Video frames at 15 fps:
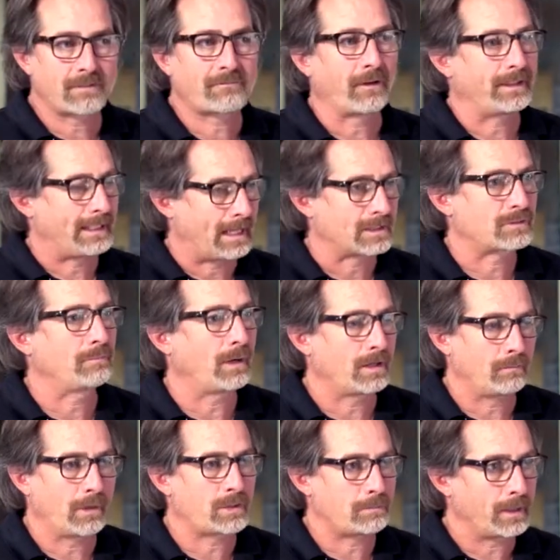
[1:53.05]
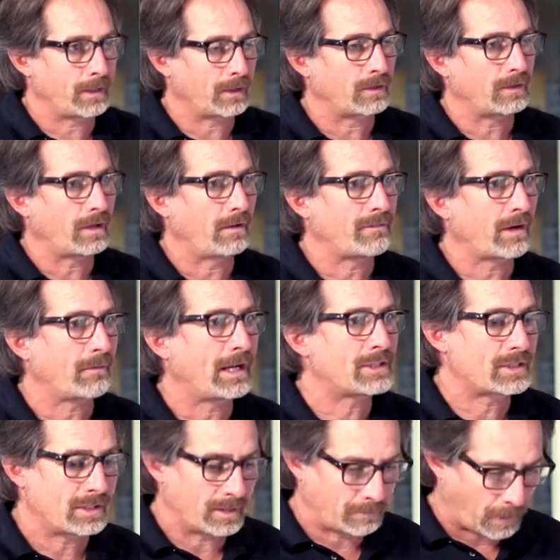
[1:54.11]
different, yes. Much bigger
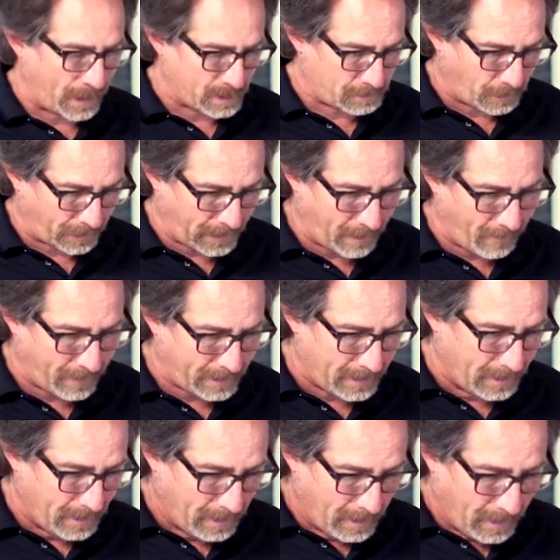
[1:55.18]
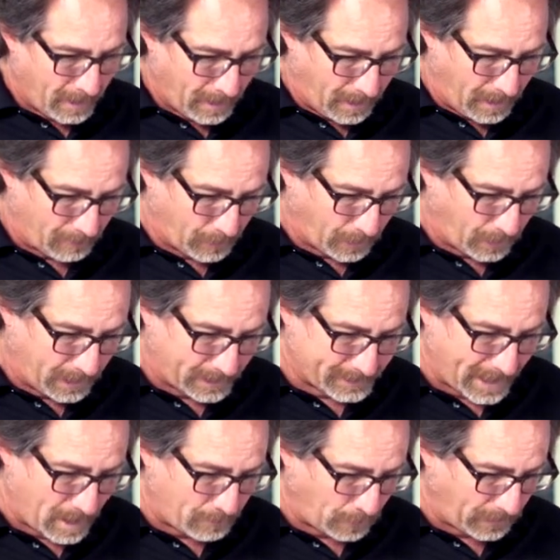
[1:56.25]
variation in the price per carat. A good
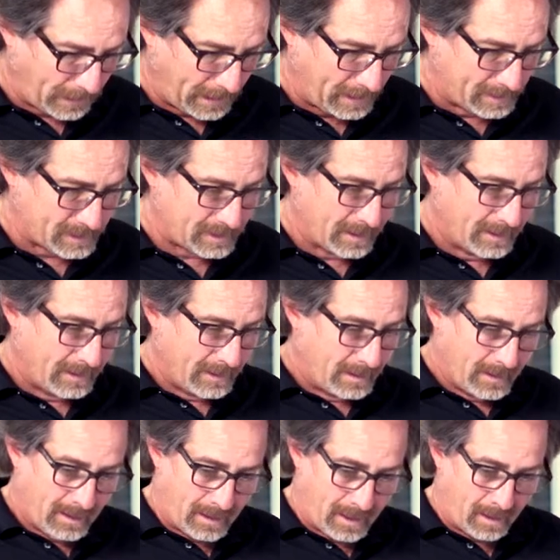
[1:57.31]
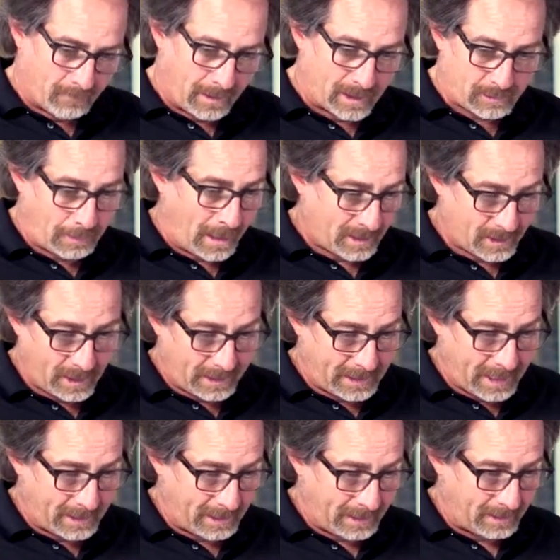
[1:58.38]
example is, especially
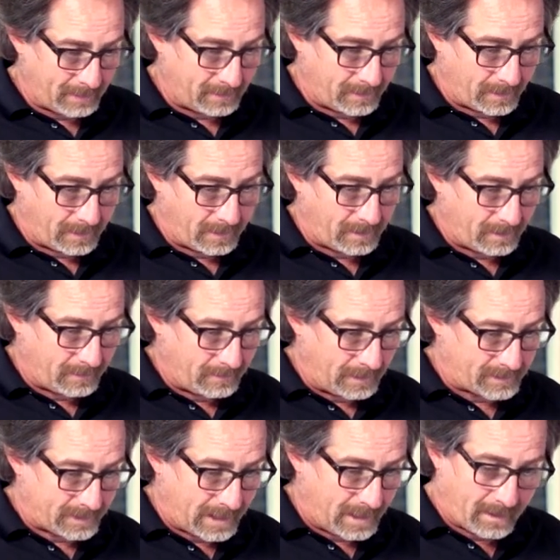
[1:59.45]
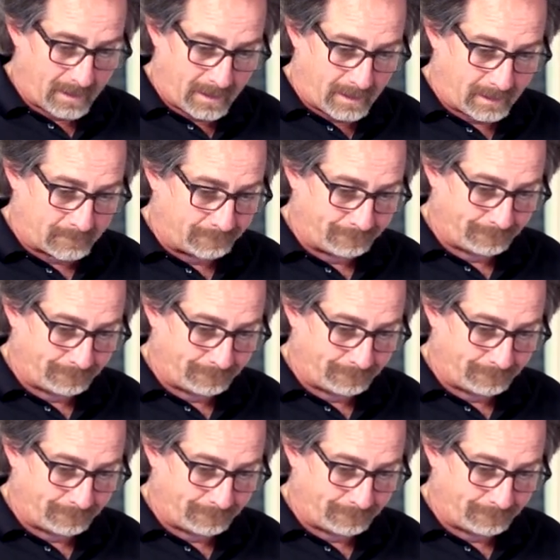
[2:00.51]
again in, let's say, a